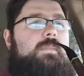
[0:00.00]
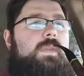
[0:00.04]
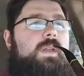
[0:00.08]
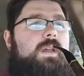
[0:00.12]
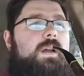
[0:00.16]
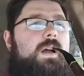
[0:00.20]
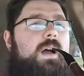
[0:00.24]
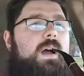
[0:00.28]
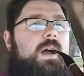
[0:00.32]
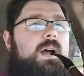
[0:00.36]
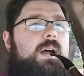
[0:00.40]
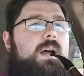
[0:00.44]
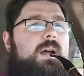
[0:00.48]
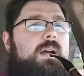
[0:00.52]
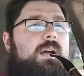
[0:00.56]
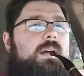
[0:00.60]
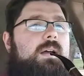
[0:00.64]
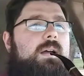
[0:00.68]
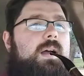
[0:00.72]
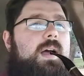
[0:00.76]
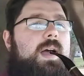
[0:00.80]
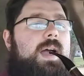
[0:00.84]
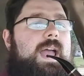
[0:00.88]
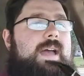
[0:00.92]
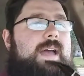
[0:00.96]

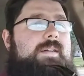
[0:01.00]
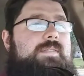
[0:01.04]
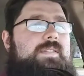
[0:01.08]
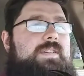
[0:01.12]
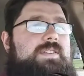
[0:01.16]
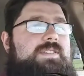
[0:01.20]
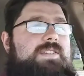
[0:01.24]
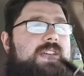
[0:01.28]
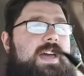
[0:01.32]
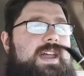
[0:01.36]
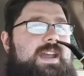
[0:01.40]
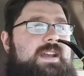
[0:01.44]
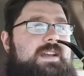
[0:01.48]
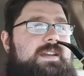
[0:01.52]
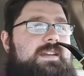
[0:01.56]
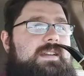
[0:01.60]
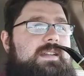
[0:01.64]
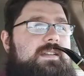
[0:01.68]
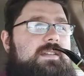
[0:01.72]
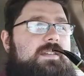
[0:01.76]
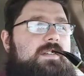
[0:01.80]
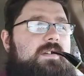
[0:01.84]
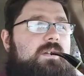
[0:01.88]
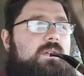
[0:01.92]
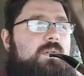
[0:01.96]
I haven't decided
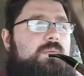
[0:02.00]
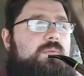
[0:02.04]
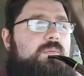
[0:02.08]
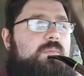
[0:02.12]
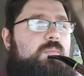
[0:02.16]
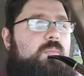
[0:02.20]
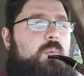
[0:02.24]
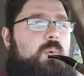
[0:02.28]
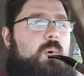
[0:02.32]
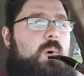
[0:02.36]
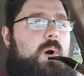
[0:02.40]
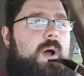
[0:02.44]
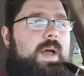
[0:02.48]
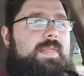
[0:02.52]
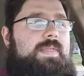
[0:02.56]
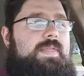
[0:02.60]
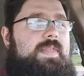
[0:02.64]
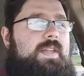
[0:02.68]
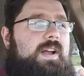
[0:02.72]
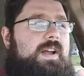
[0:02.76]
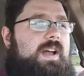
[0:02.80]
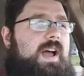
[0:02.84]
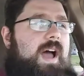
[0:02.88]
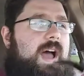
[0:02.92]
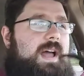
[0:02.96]
what
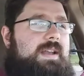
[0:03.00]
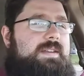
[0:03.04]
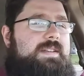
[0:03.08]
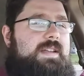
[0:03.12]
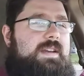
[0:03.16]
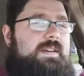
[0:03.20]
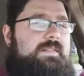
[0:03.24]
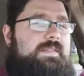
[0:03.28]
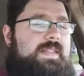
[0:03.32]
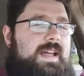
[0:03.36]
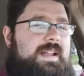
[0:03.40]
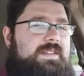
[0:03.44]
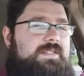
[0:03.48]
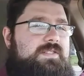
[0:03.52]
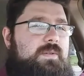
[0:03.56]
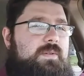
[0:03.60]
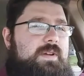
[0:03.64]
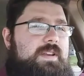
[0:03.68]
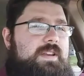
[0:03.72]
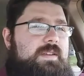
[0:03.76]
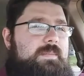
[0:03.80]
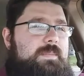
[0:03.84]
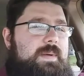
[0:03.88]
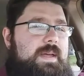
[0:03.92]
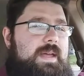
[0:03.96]
the content of that's
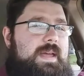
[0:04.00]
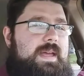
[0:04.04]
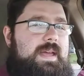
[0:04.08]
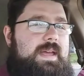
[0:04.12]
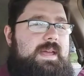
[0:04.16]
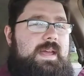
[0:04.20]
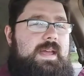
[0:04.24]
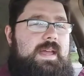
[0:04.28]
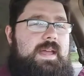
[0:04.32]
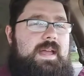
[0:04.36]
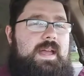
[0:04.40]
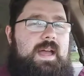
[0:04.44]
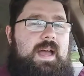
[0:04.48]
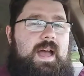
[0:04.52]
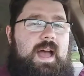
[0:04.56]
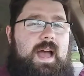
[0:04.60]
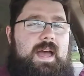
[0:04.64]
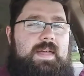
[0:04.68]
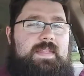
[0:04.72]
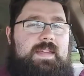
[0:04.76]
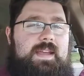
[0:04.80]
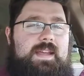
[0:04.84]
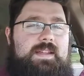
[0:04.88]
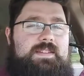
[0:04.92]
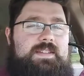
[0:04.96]
going to be.
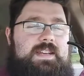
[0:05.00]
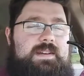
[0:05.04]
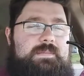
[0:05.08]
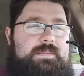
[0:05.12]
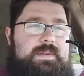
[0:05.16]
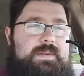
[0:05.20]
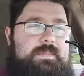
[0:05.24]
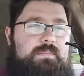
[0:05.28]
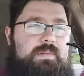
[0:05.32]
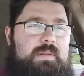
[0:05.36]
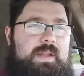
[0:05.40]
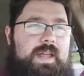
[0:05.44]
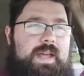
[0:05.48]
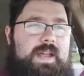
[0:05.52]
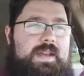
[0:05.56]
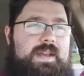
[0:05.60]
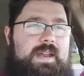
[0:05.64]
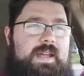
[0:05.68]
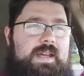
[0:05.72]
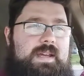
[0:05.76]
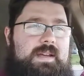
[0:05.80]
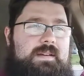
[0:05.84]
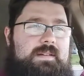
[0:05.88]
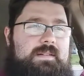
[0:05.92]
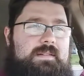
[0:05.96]
I think it's going to be
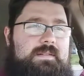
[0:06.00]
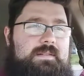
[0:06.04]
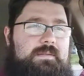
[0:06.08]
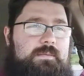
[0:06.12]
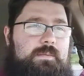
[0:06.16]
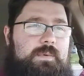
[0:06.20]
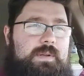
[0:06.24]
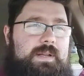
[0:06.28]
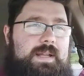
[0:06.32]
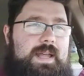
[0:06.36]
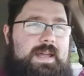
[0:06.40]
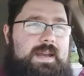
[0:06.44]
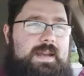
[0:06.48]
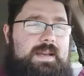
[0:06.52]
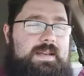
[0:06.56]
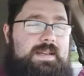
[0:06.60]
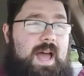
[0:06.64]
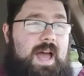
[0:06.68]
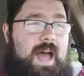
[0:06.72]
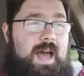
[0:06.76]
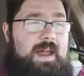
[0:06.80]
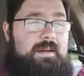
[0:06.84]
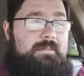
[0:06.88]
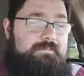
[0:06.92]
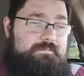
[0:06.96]
blending related,
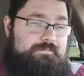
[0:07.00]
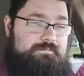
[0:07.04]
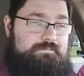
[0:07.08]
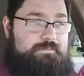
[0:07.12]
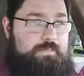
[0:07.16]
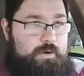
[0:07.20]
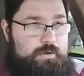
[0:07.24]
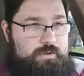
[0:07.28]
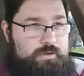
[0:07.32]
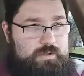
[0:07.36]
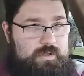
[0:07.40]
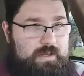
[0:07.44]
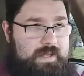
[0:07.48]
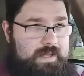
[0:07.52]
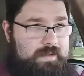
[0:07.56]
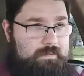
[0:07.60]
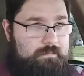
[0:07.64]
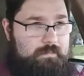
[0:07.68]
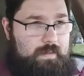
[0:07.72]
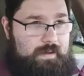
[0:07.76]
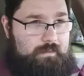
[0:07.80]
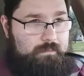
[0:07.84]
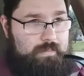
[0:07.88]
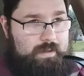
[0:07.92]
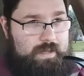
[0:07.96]
not personally
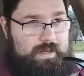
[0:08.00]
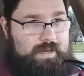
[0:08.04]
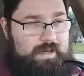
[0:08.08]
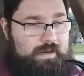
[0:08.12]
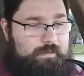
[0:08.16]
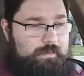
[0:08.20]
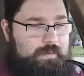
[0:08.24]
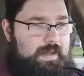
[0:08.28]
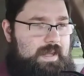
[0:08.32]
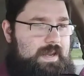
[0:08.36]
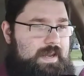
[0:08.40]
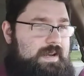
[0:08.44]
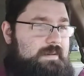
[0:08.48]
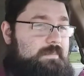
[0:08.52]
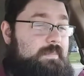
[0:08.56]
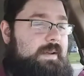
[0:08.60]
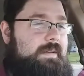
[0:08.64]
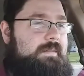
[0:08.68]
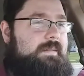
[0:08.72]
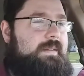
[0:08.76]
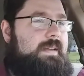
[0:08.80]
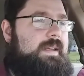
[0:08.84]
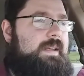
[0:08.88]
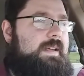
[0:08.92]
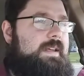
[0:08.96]
like blending related,
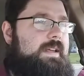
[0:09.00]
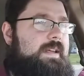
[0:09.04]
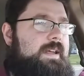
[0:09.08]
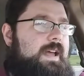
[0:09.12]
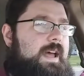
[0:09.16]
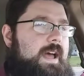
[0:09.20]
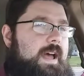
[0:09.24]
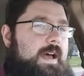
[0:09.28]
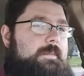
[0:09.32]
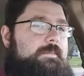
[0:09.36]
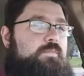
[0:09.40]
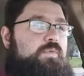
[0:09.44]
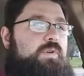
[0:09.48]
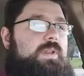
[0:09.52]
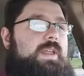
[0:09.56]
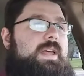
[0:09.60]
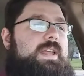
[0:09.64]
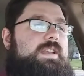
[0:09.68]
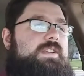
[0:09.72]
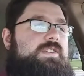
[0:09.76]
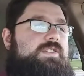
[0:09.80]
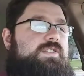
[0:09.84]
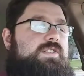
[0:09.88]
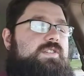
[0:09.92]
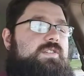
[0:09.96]
but
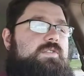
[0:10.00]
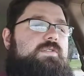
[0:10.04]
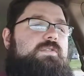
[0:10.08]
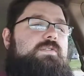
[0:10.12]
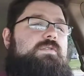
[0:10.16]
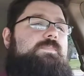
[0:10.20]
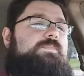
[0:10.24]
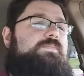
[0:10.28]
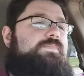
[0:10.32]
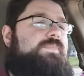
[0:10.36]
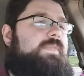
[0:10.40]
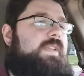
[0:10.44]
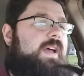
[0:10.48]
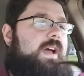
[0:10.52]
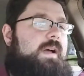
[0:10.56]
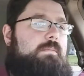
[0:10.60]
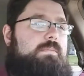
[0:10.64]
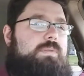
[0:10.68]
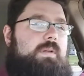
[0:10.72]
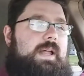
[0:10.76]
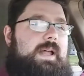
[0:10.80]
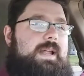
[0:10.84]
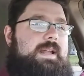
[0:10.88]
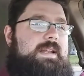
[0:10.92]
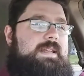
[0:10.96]
related to a
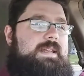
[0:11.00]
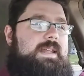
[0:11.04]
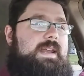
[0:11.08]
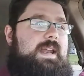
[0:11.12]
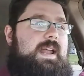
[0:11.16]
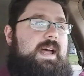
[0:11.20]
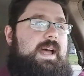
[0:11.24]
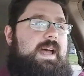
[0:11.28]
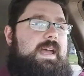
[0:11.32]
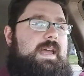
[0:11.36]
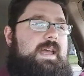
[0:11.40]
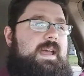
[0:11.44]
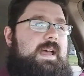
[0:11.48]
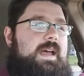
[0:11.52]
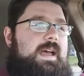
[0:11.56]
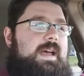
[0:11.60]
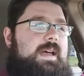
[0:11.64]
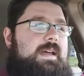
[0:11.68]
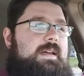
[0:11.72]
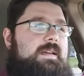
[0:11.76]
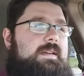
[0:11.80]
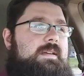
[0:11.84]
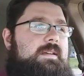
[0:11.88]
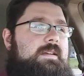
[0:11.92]
blend that I